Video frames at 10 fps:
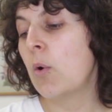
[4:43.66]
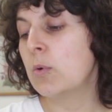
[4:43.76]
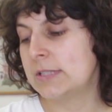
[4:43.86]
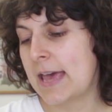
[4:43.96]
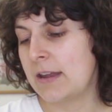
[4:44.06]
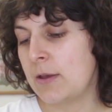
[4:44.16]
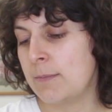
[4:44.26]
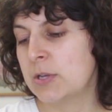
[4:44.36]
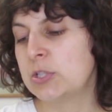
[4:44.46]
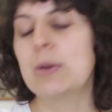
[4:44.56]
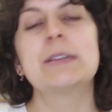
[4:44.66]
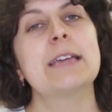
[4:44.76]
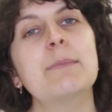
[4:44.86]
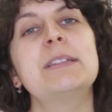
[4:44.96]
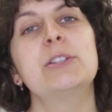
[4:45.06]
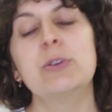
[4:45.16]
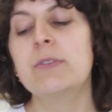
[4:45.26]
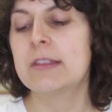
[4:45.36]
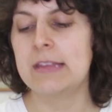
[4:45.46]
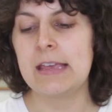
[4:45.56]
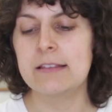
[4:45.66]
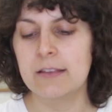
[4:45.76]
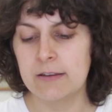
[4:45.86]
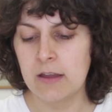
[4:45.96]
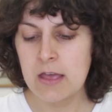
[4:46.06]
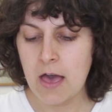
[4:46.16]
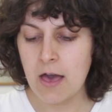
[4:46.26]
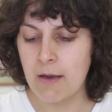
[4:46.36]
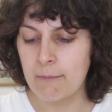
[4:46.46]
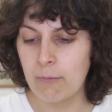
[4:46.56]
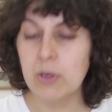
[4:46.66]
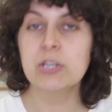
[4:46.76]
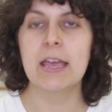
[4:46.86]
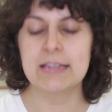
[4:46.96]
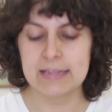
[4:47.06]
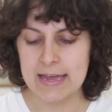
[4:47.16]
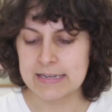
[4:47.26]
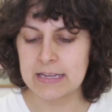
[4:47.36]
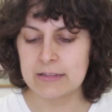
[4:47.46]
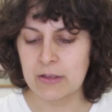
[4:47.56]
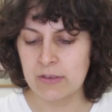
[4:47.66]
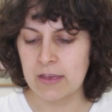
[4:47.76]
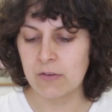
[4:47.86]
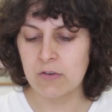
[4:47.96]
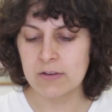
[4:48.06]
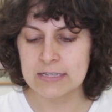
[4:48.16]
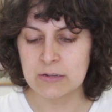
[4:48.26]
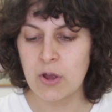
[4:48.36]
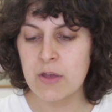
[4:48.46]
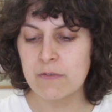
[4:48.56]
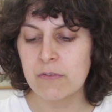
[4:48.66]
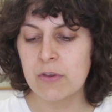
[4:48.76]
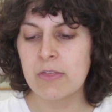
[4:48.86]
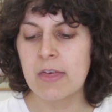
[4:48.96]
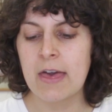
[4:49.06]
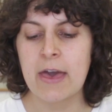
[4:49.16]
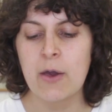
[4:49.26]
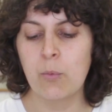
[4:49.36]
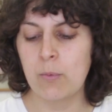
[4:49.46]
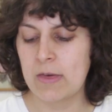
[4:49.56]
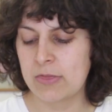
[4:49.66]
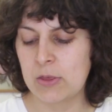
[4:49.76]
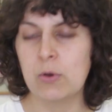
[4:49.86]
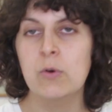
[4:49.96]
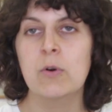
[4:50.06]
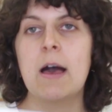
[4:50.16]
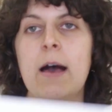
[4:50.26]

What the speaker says: or denim to adapt it to the season, which I guess is handy. So yeah, you've got a nice little overview there with your